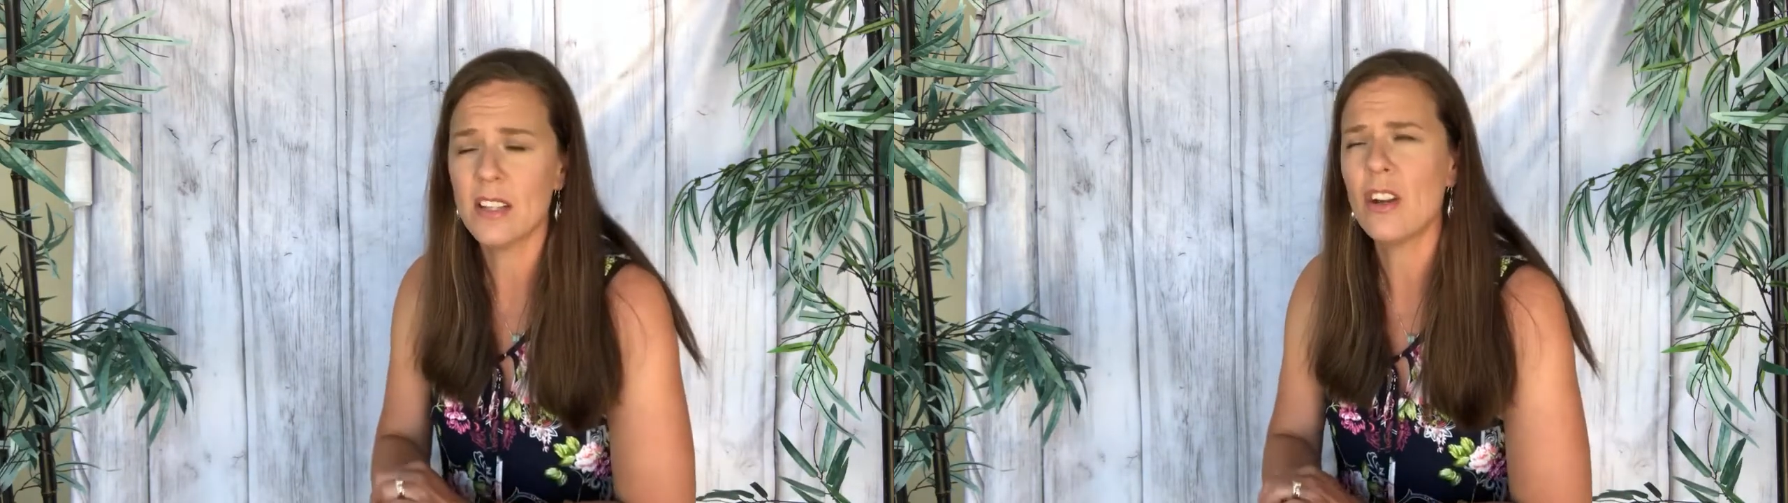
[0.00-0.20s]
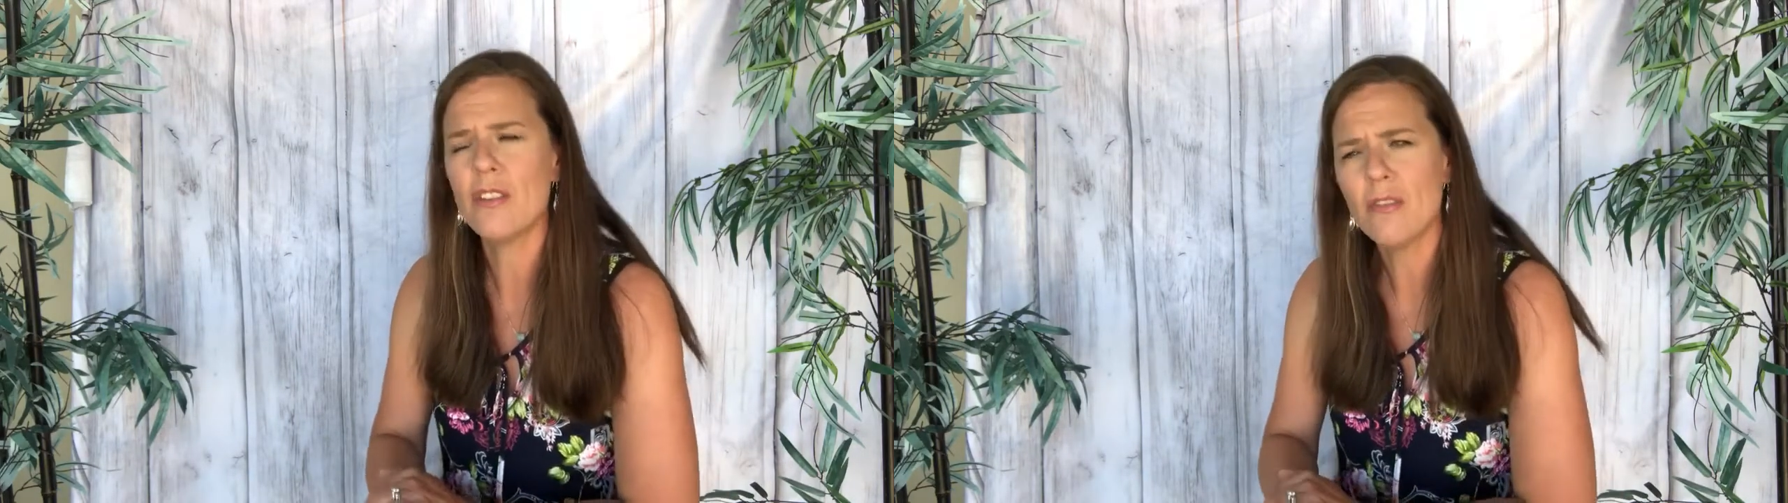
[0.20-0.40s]

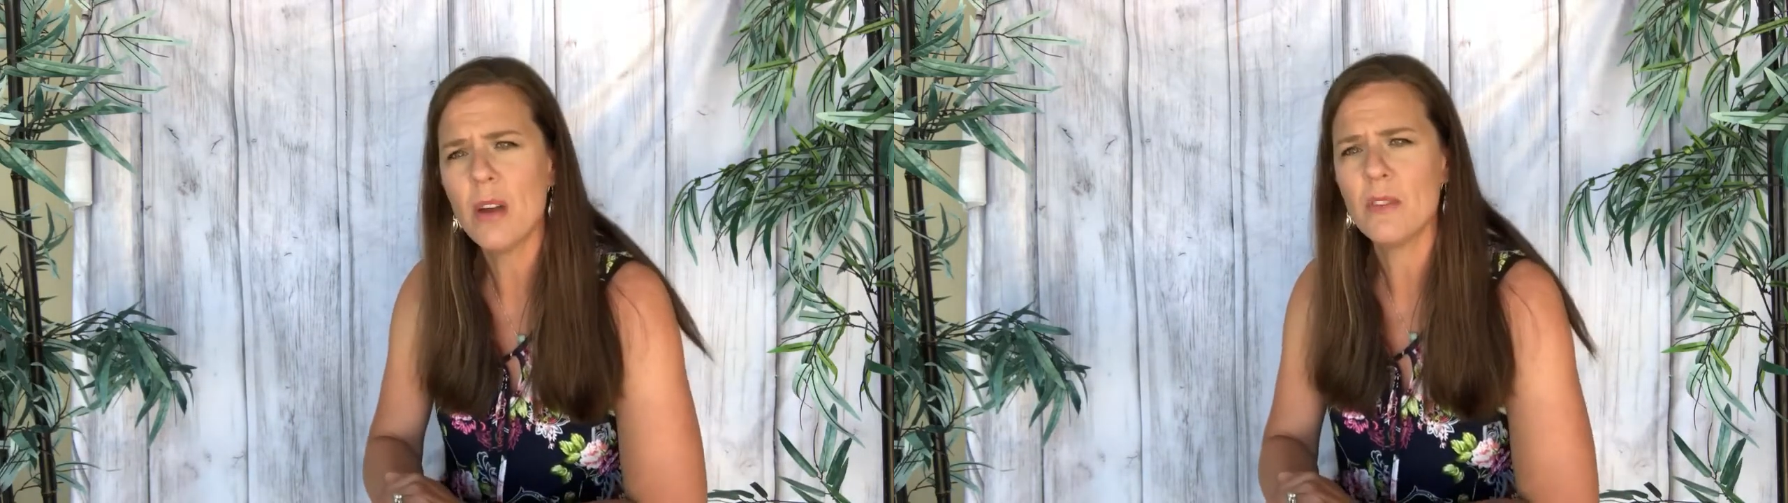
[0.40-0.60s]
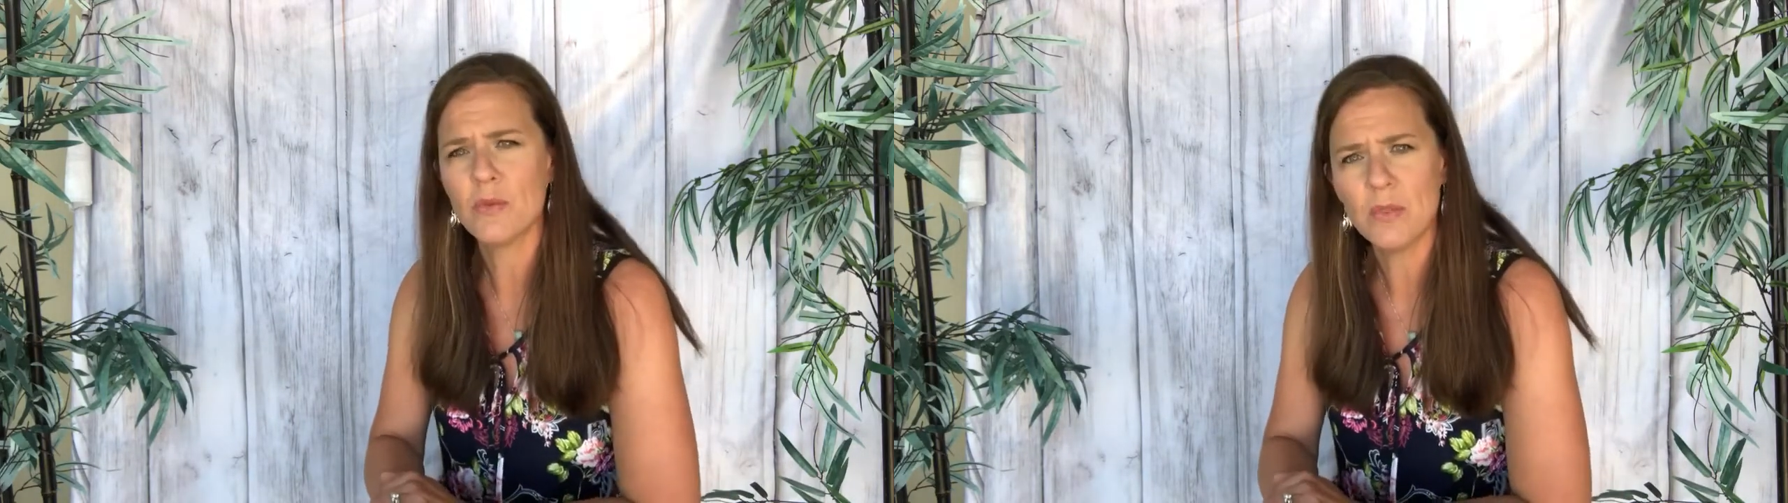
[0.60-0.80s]
And although
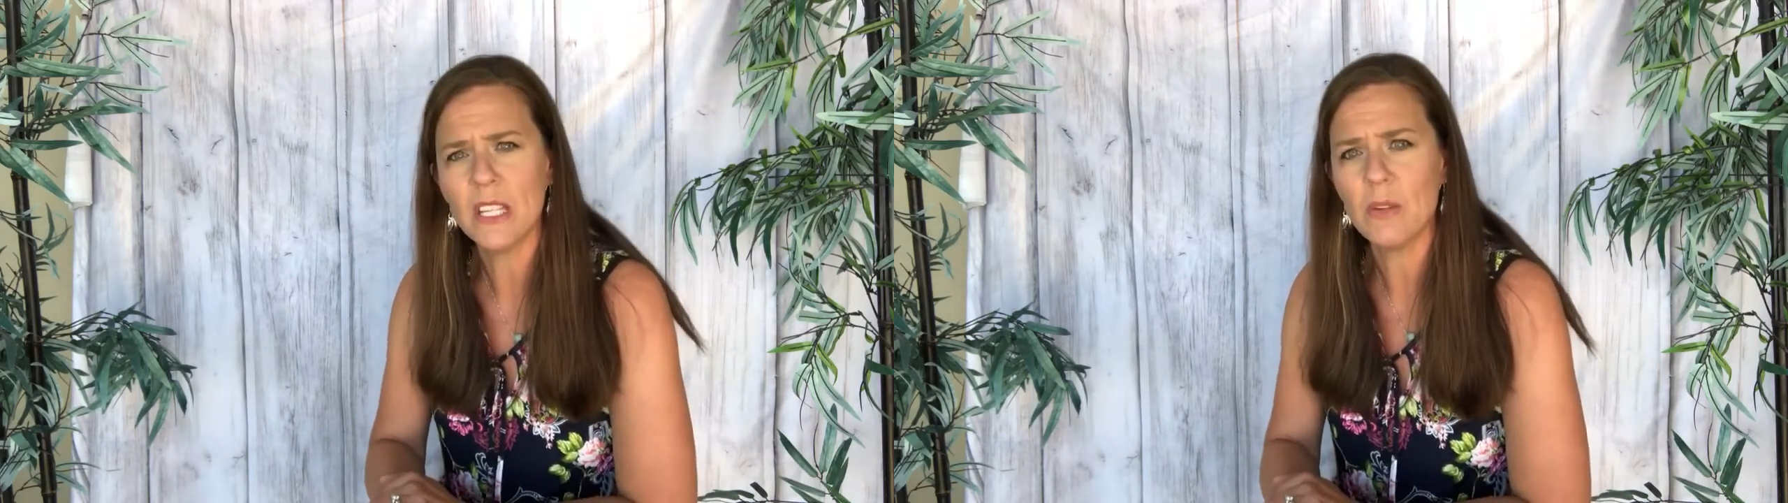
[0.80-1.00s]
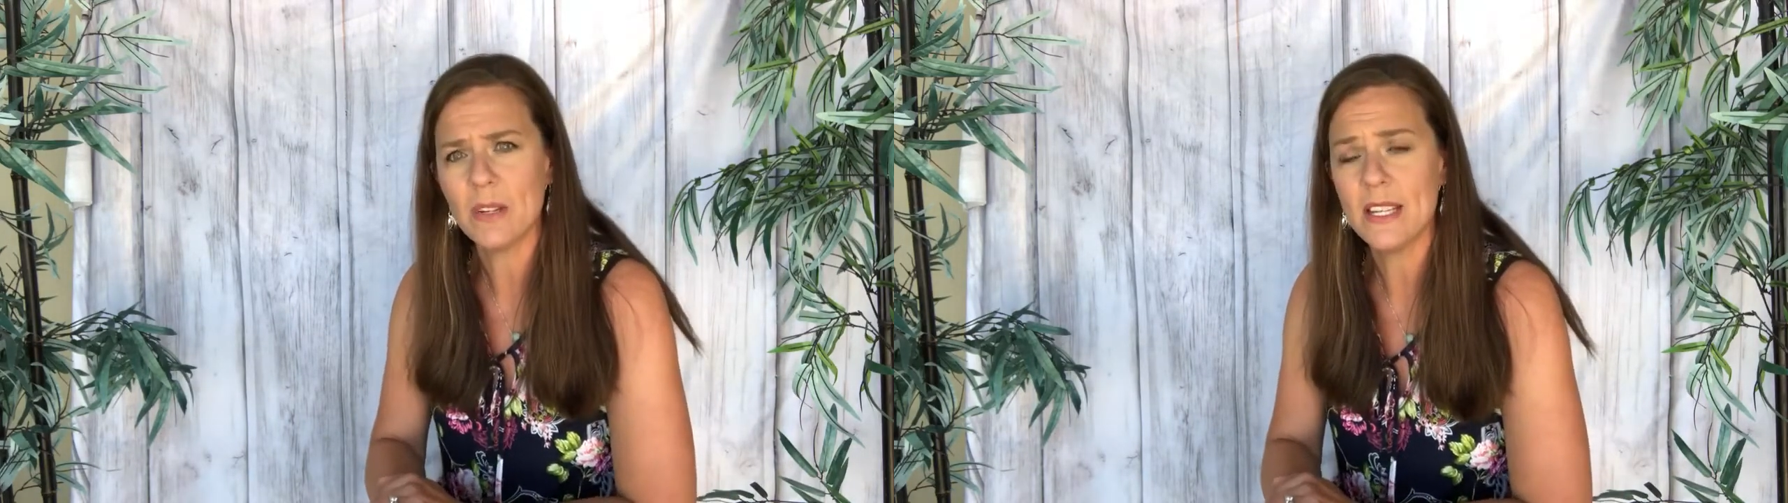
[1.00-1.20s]
that was
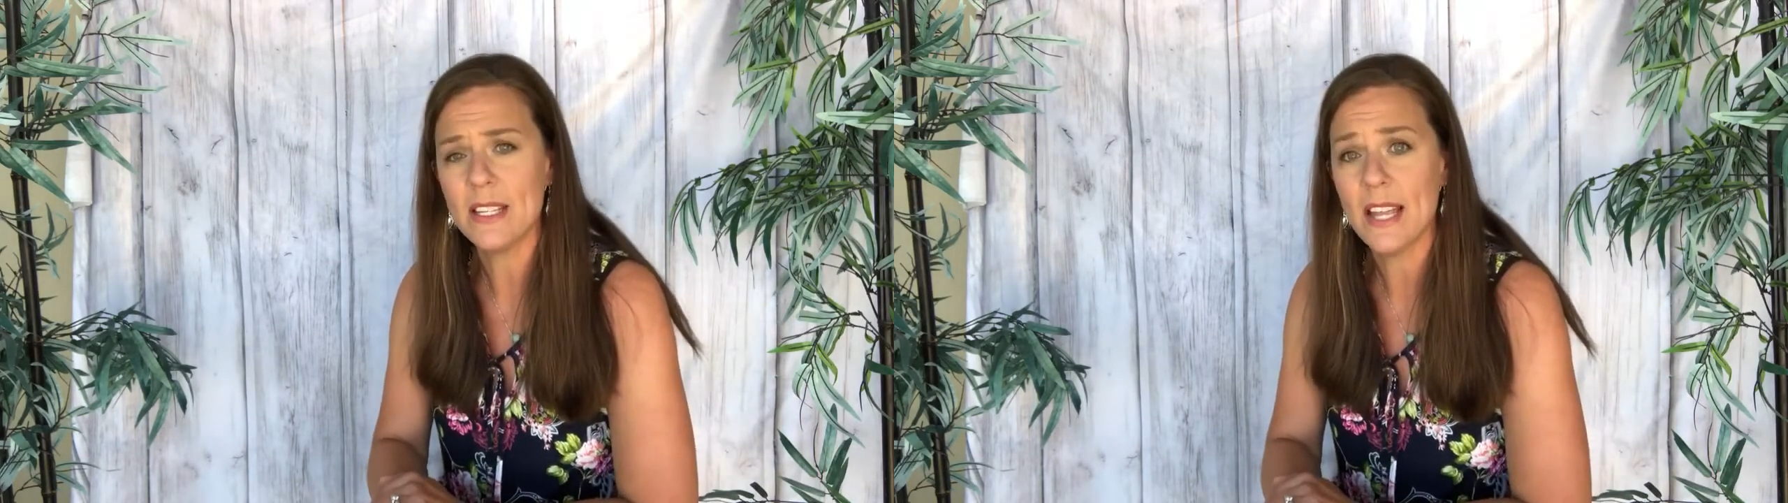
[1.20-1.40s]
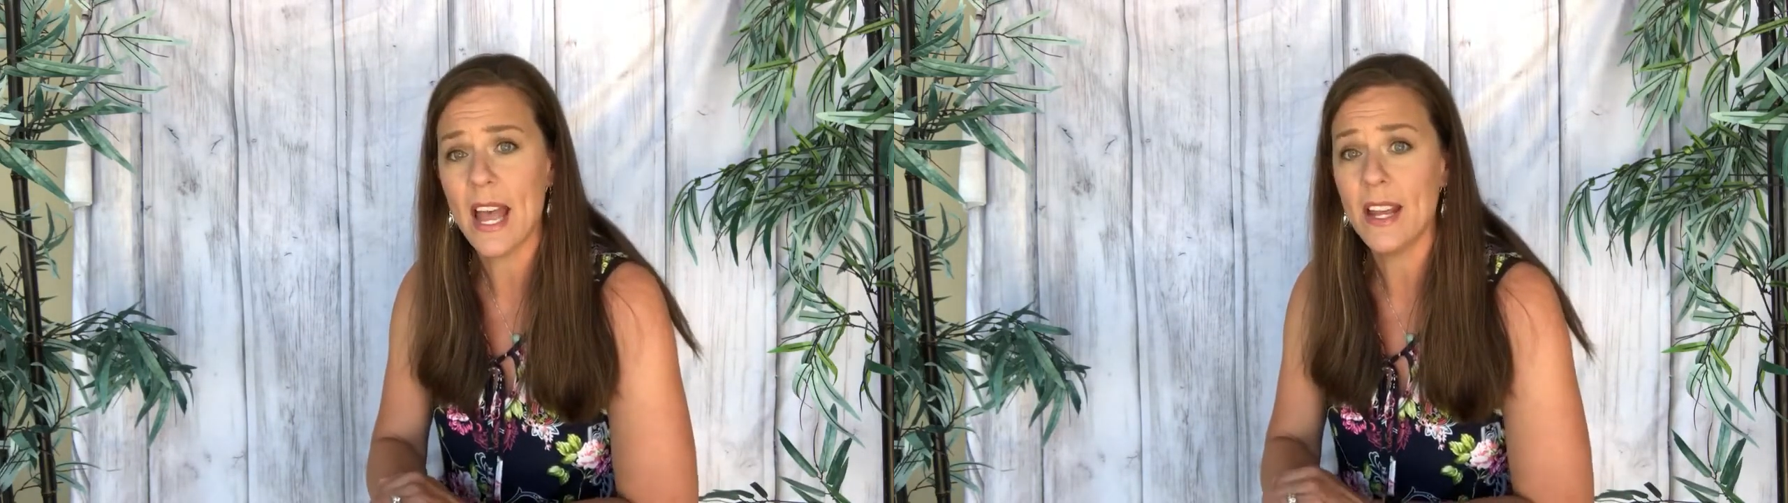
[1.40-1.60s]
really, really
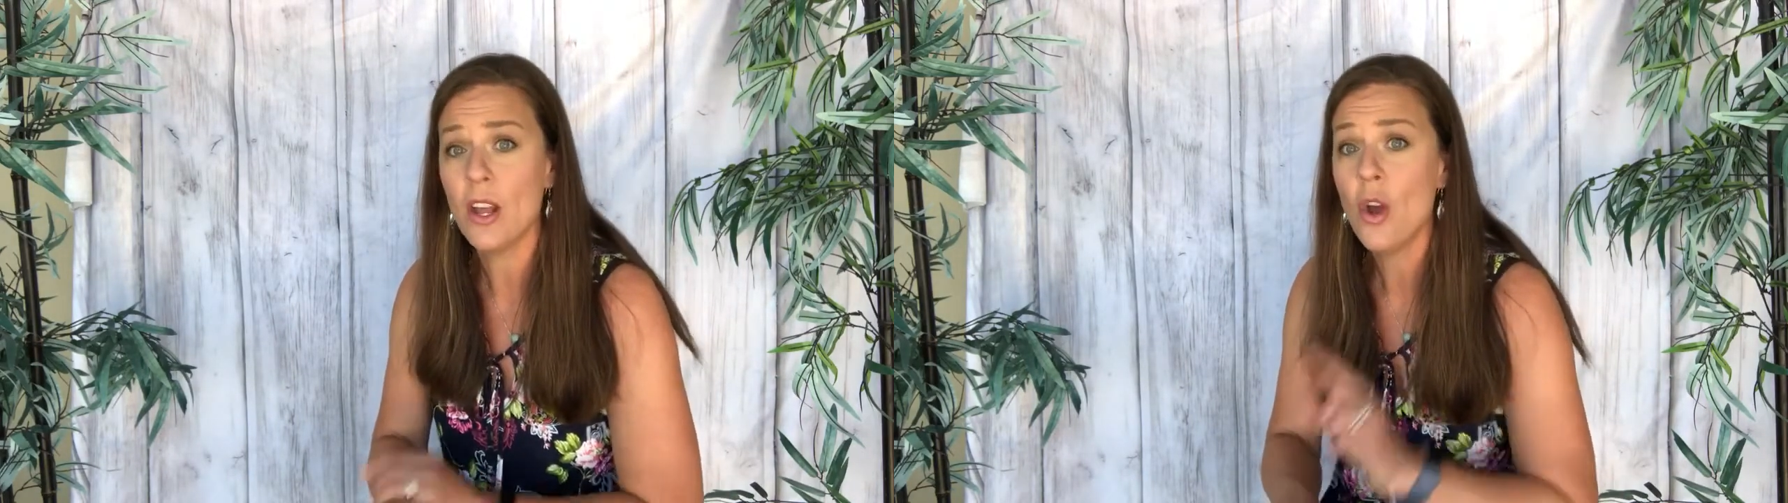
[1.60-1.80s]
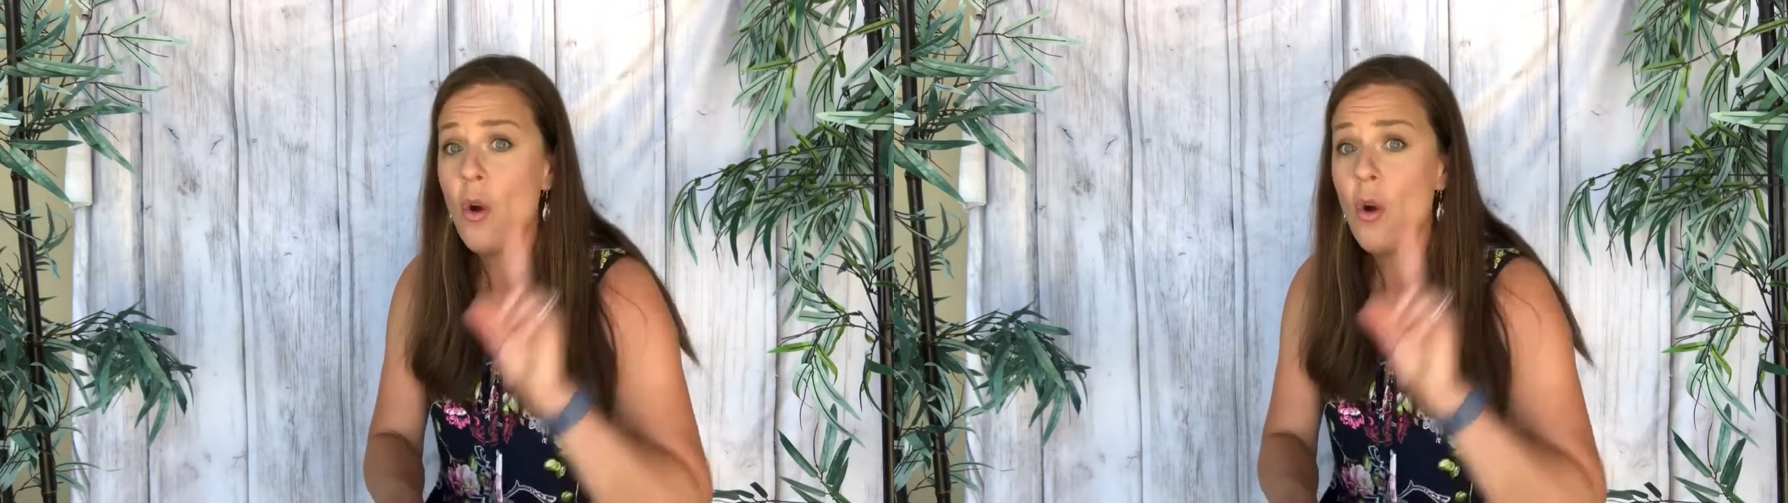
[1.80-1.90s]
sad,